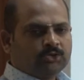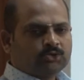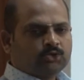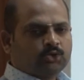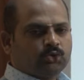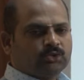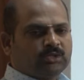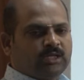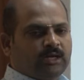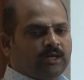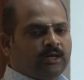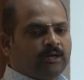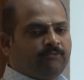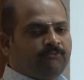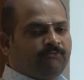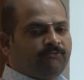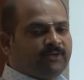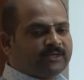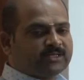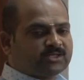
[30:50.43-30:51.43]
So, the
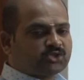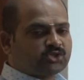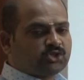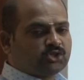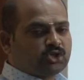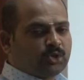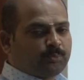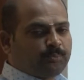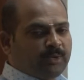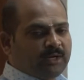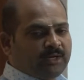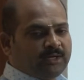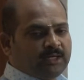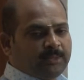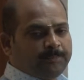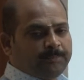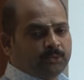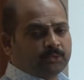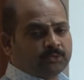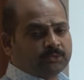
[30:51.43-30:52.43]
first triple nine
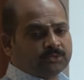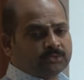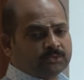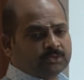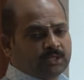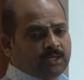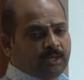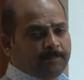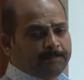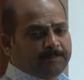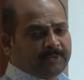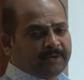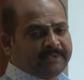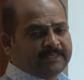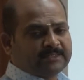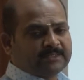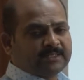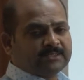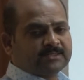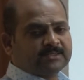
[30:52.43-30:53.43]
epochs
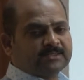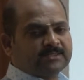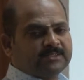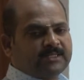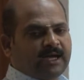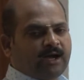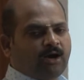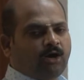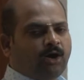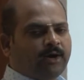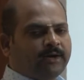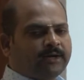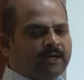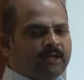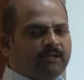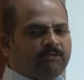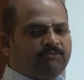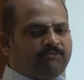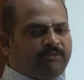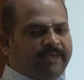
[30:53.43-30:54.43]
comprises the
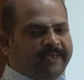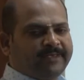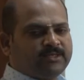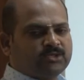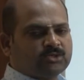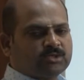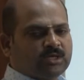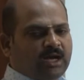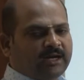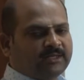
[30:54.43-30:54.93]
ordering phase